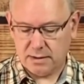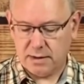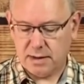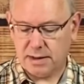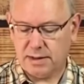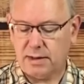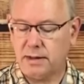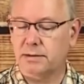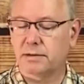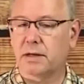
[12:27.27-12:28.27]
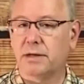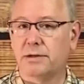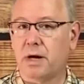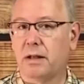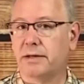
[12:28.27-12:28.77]
He is a
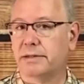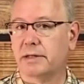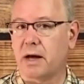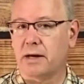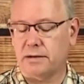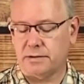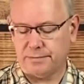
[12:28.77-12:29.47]
jealous God.